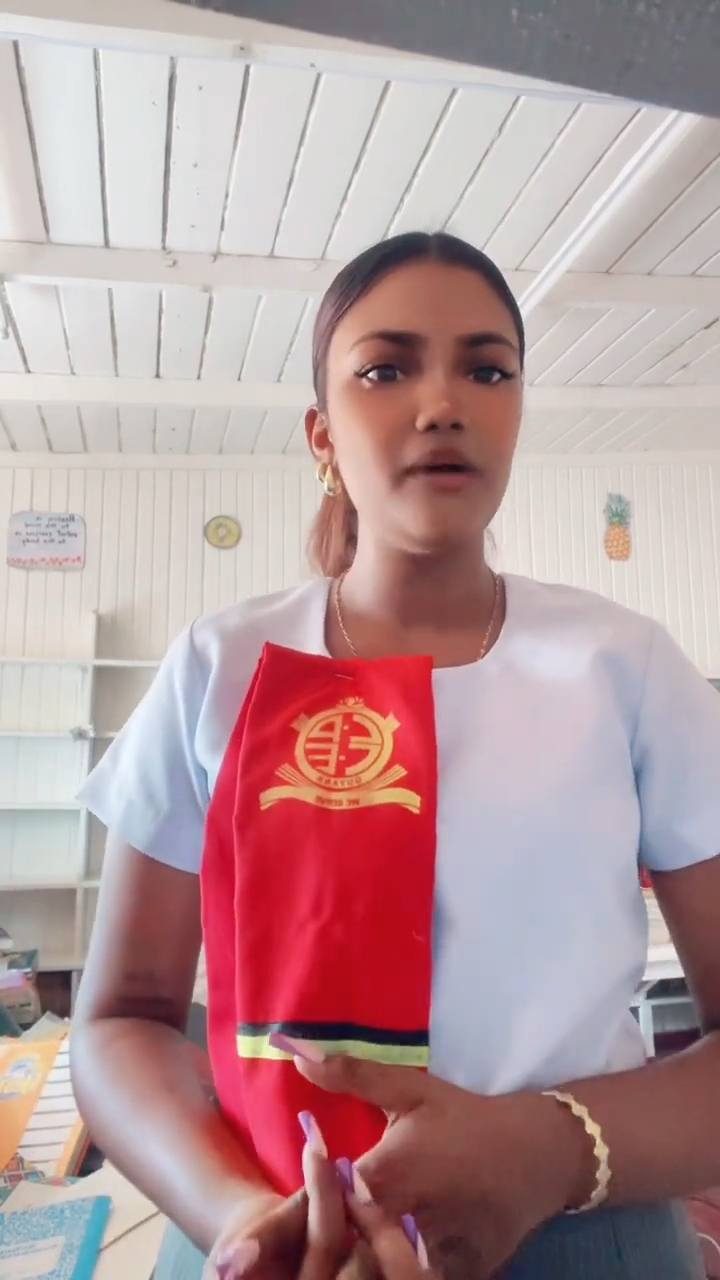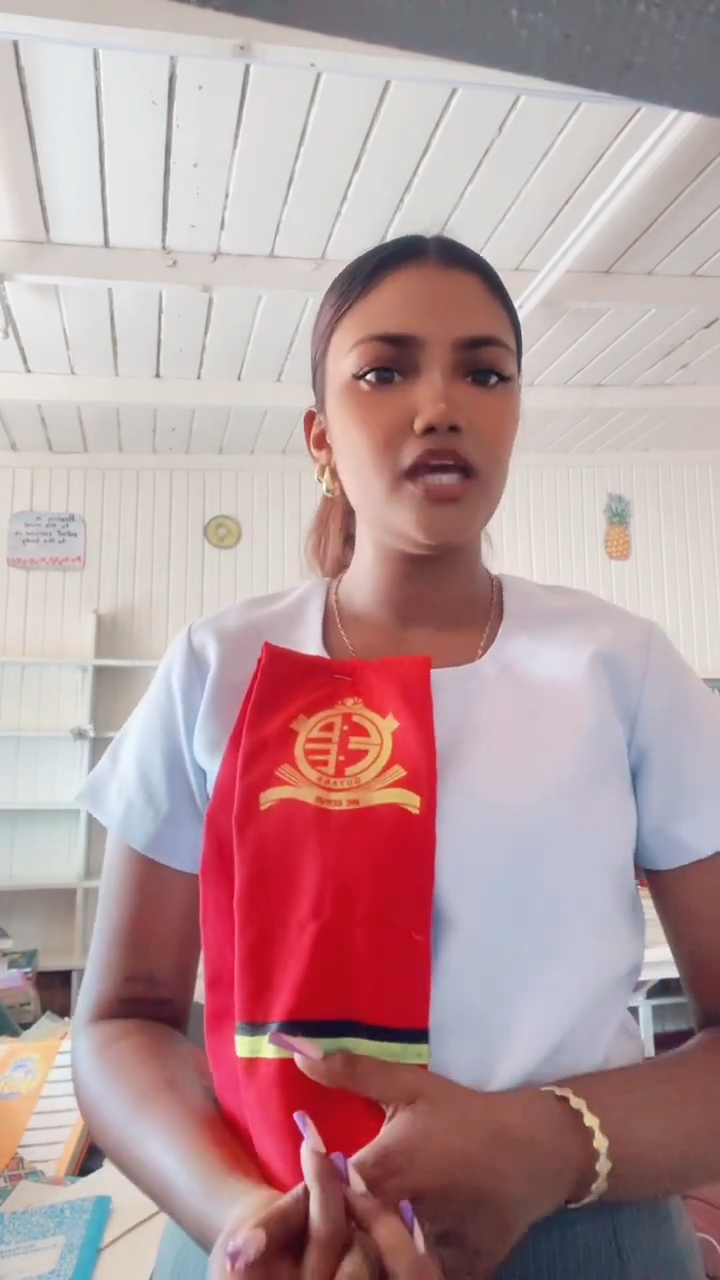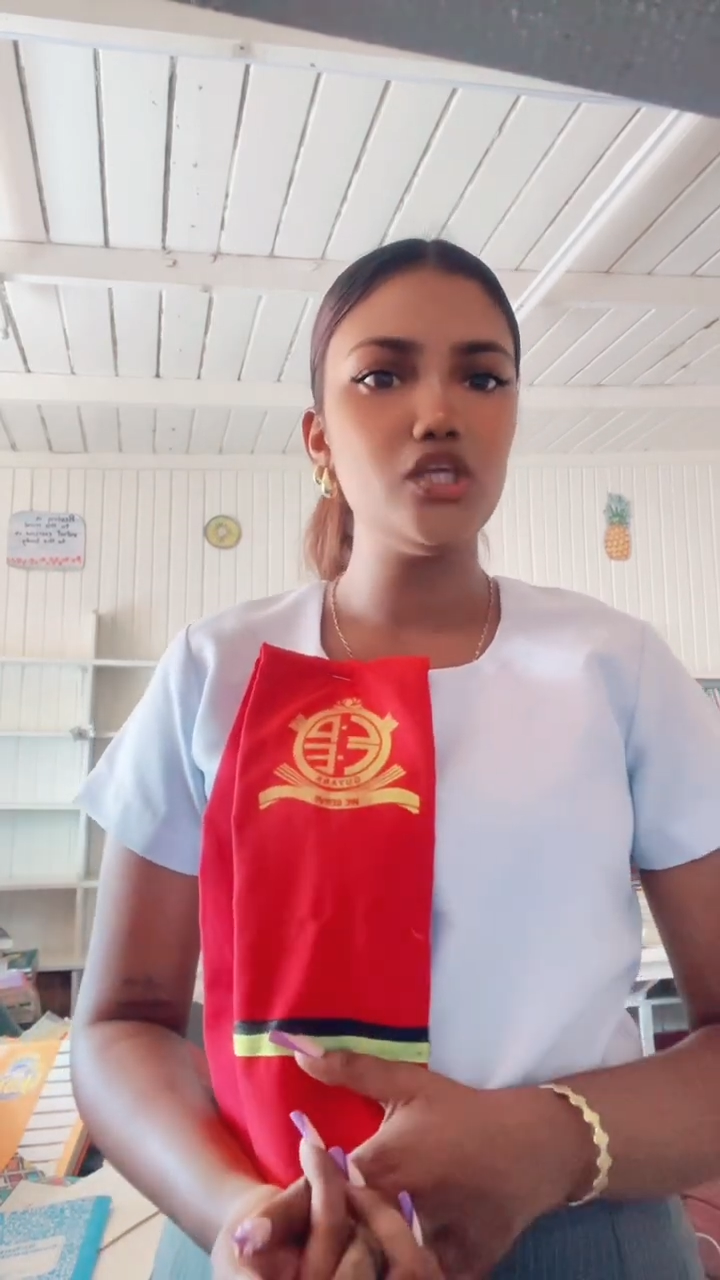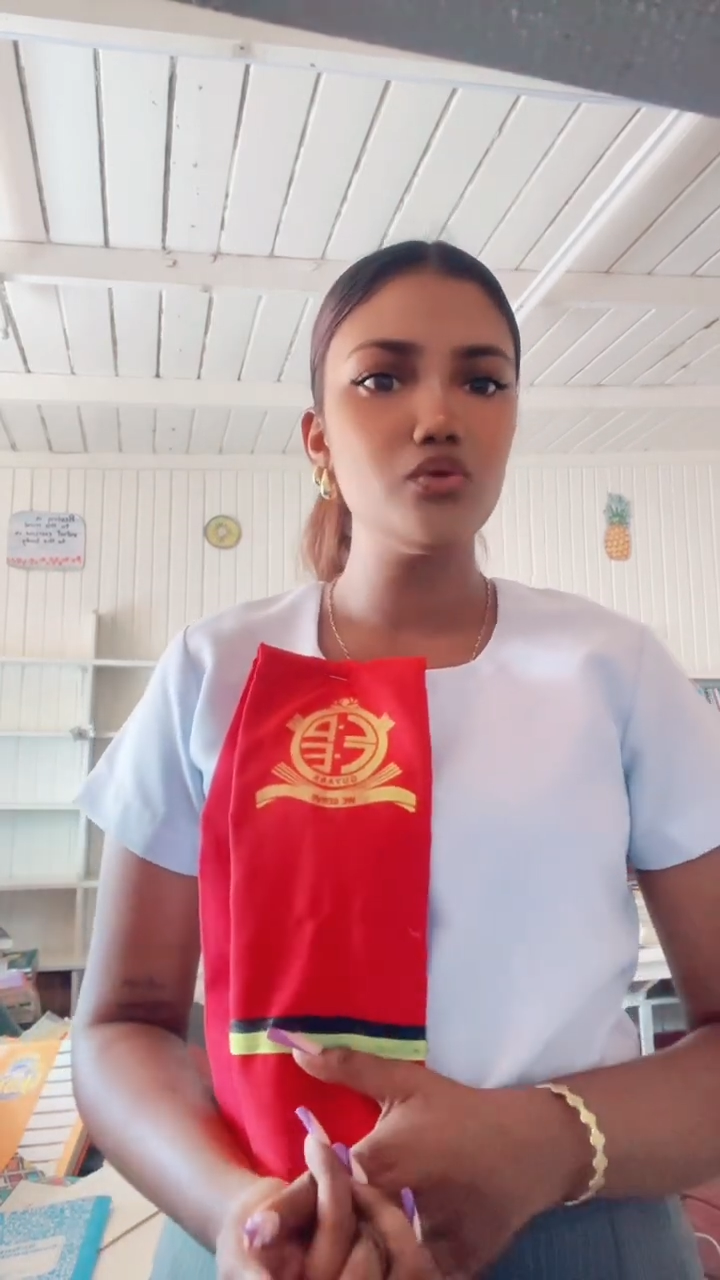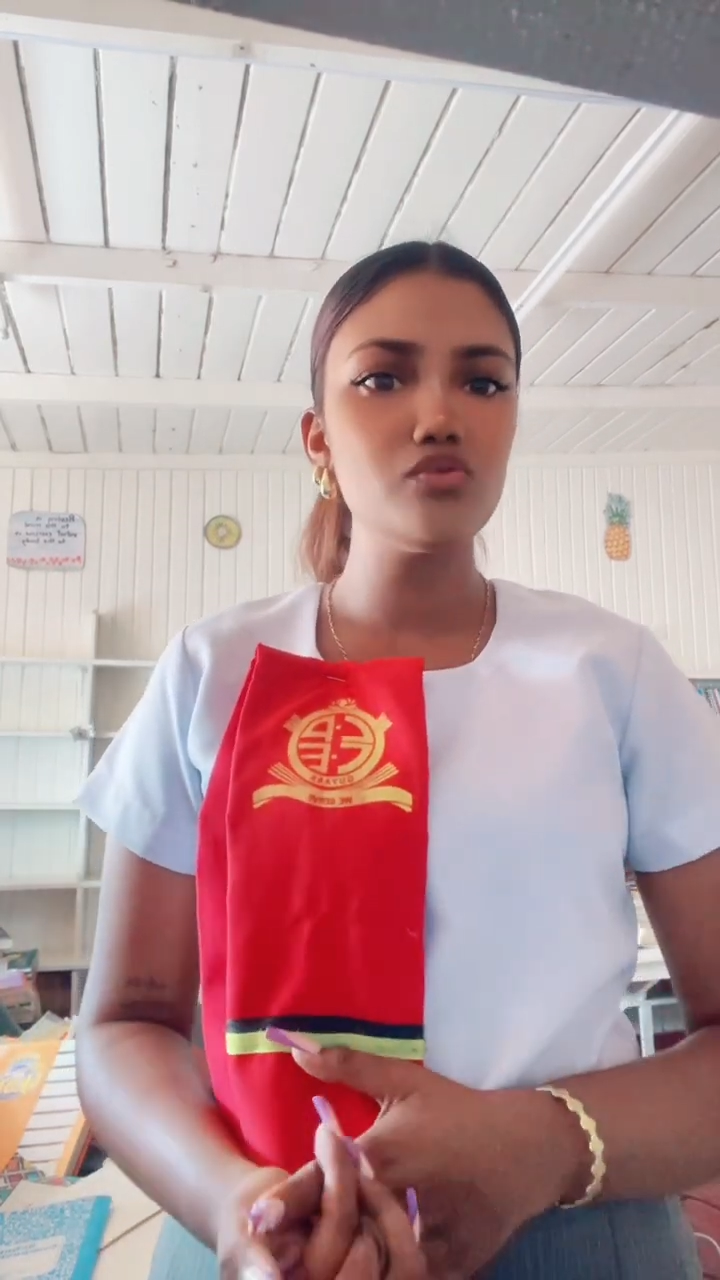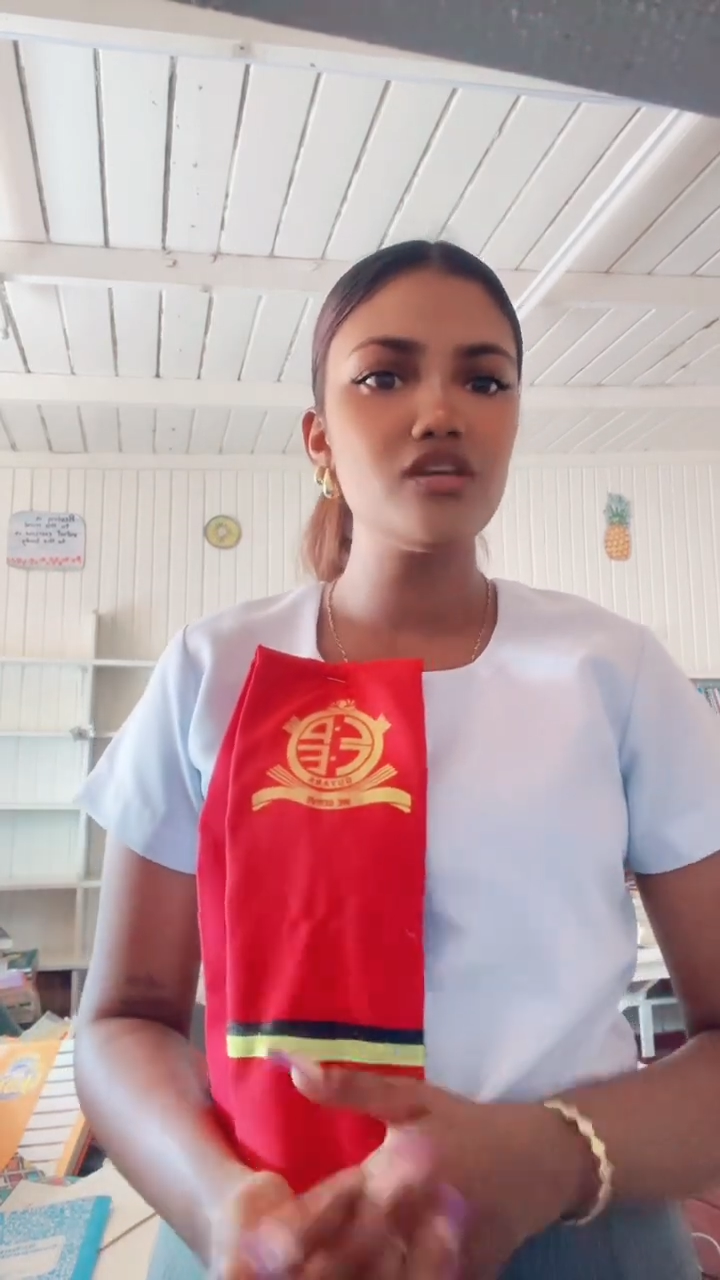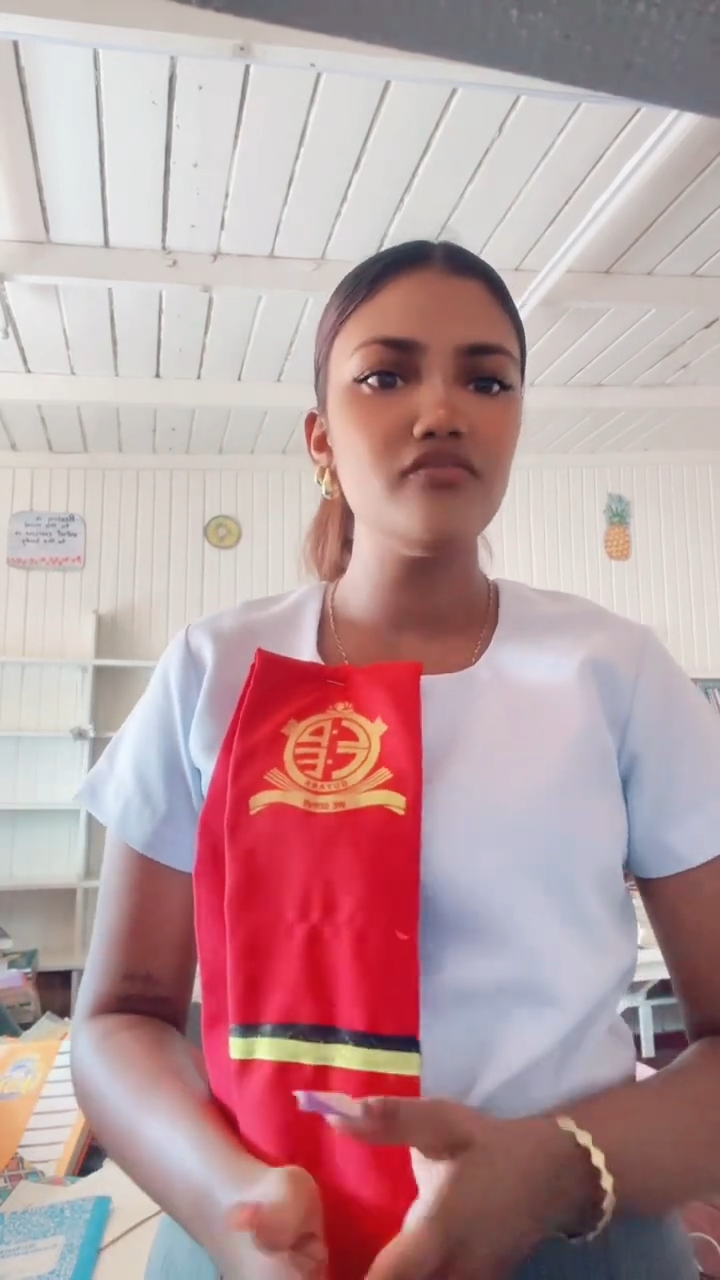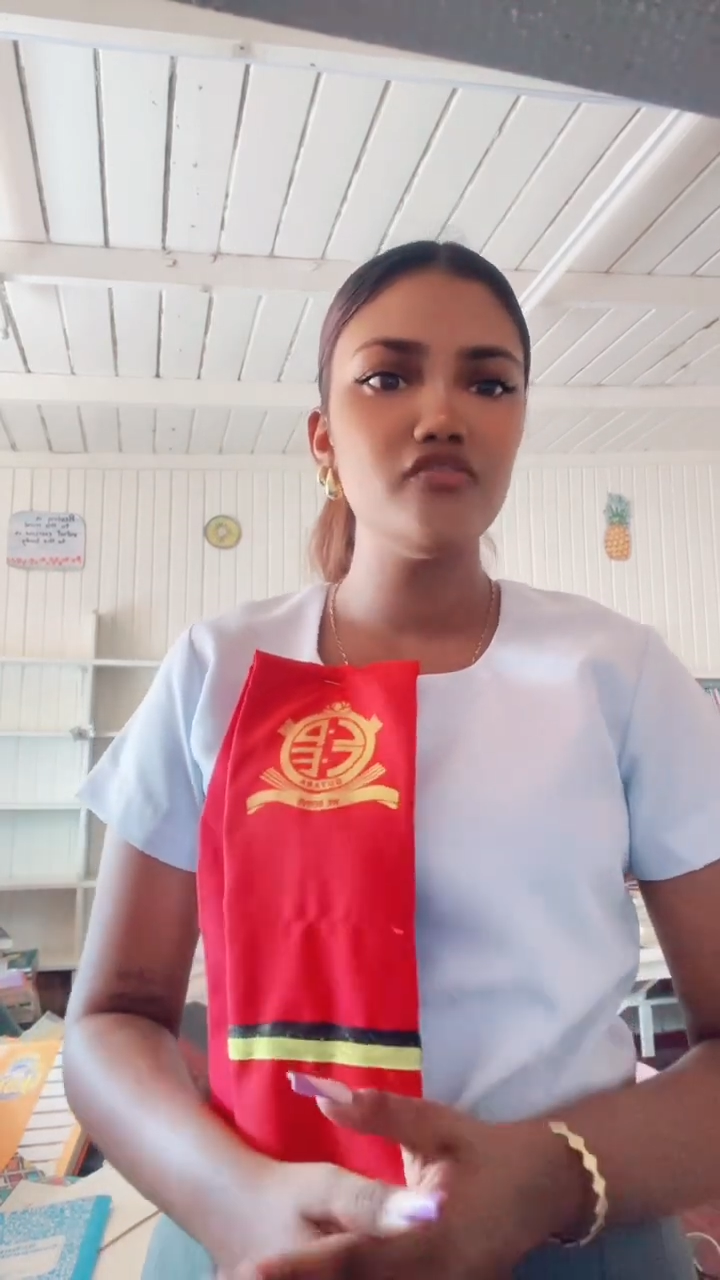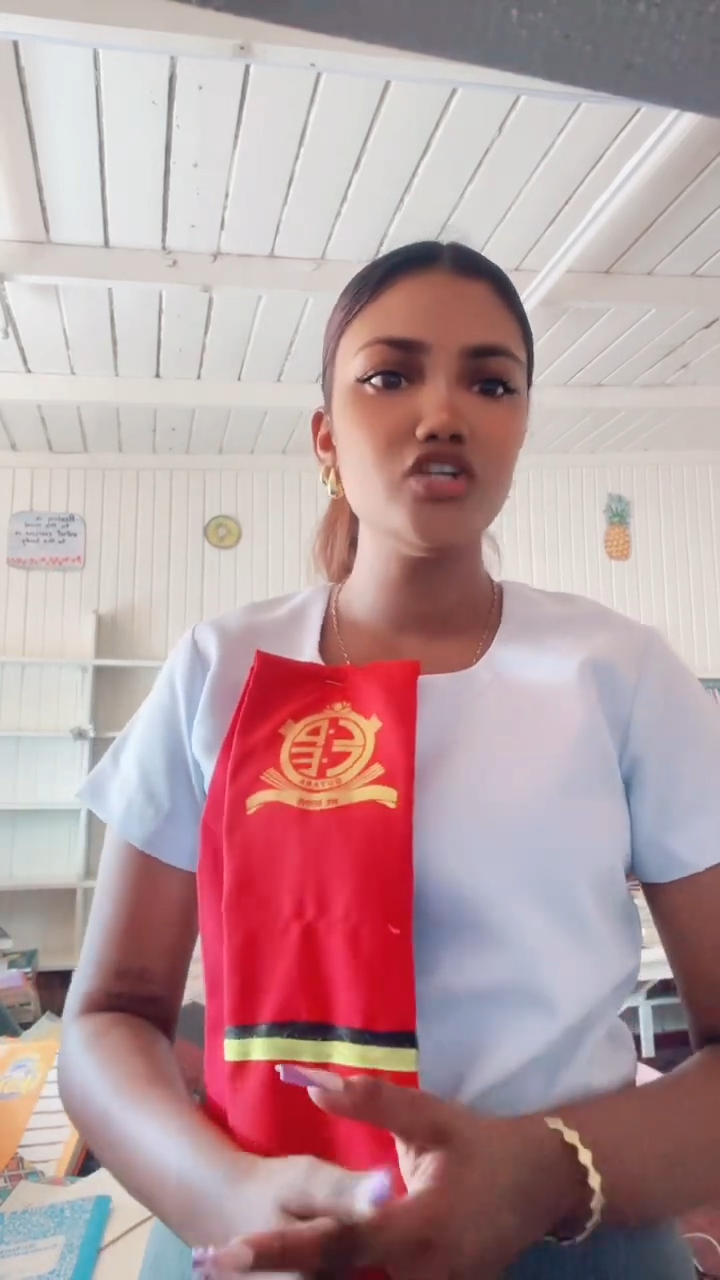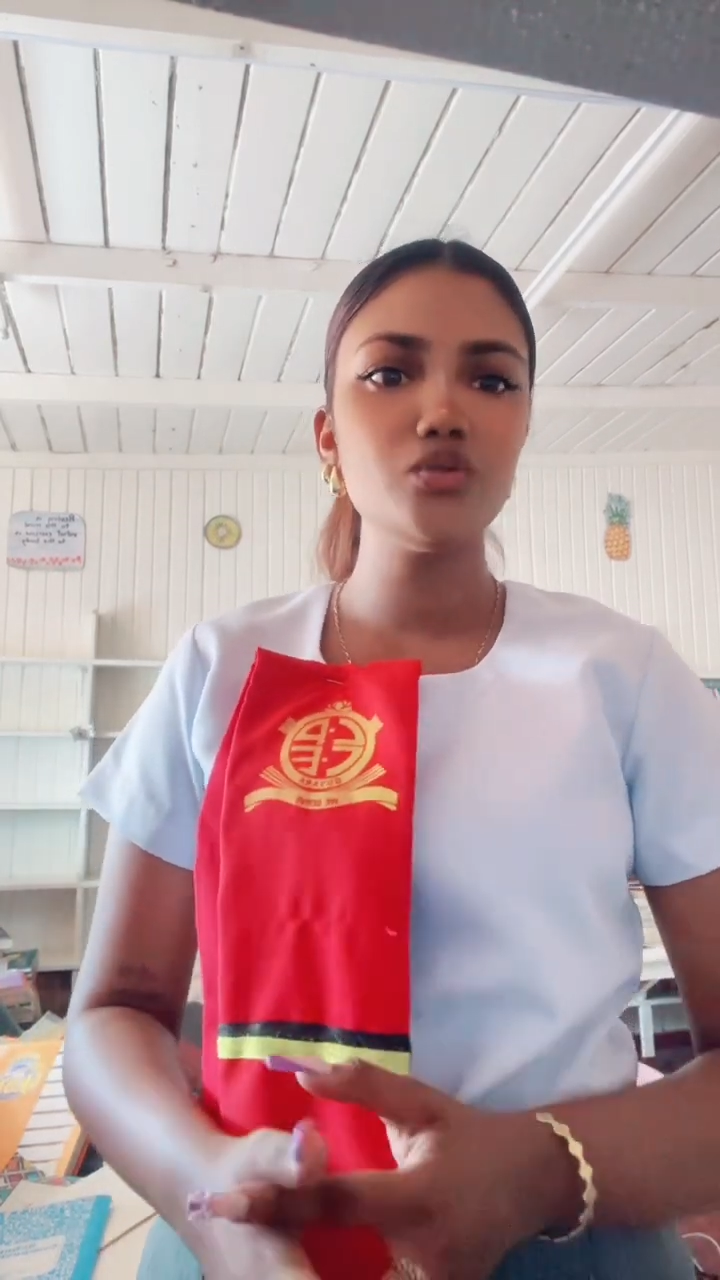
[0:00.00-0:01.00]
using
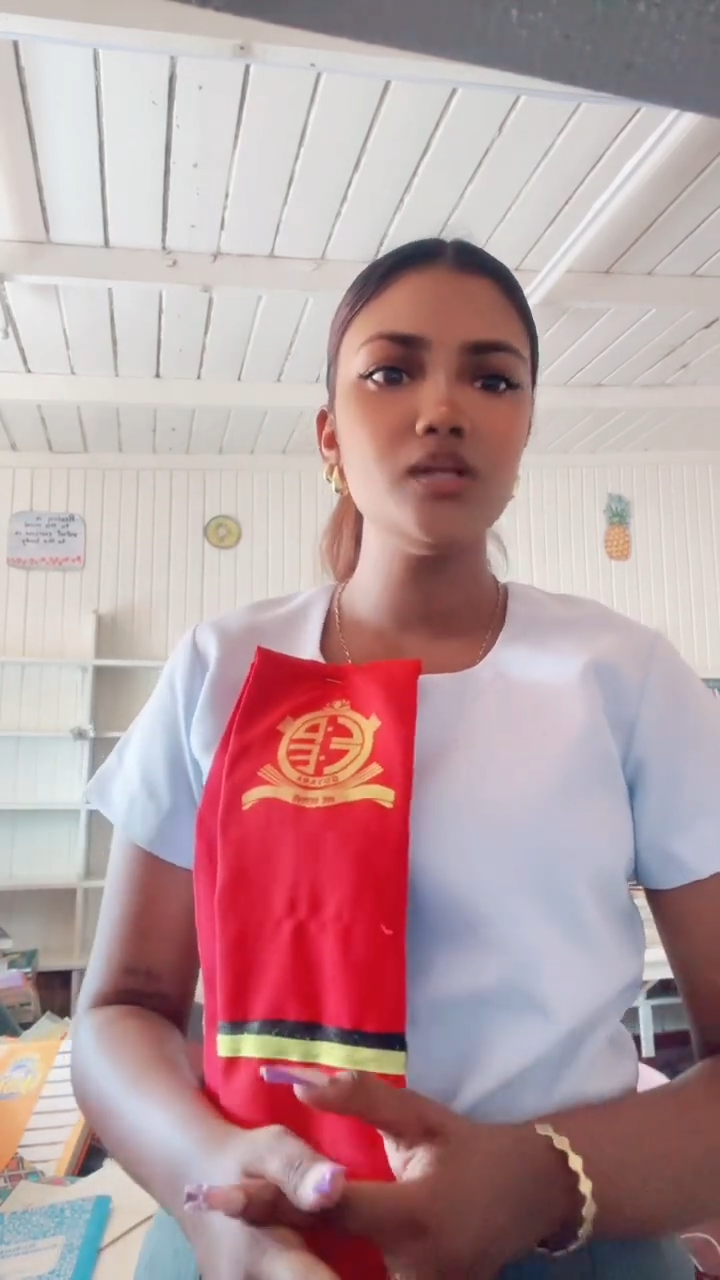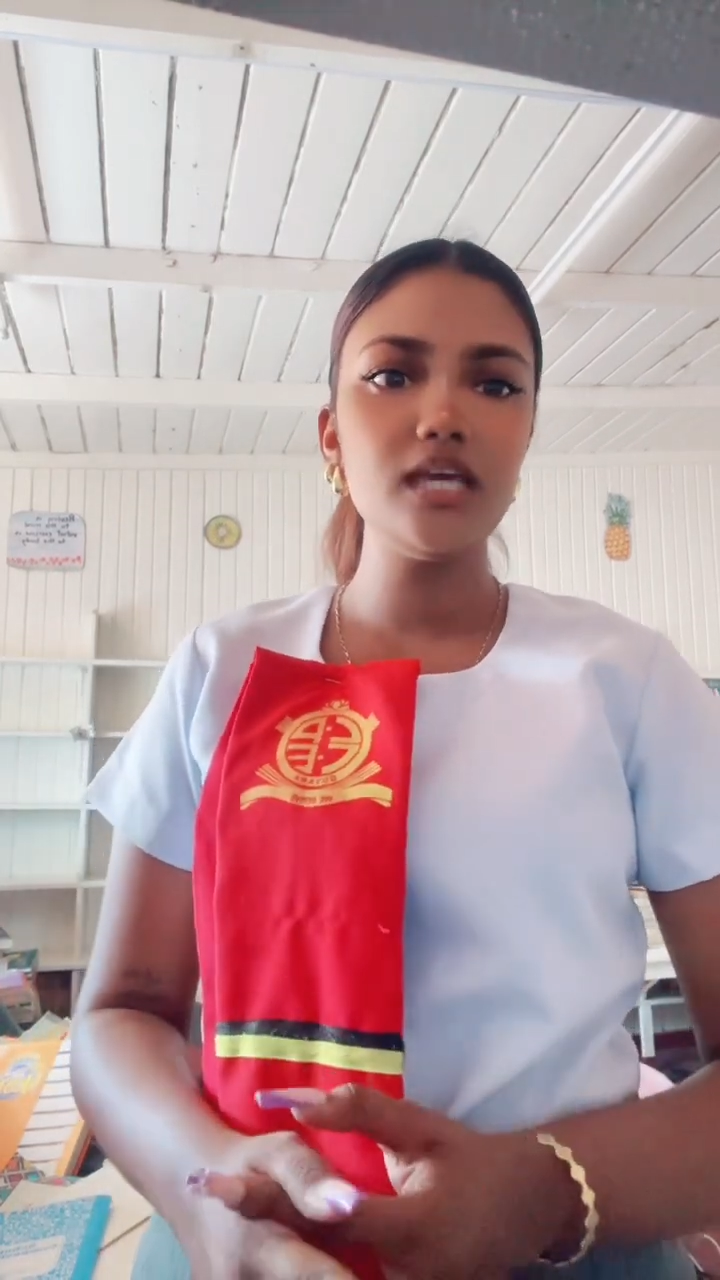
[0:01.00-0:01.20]
visual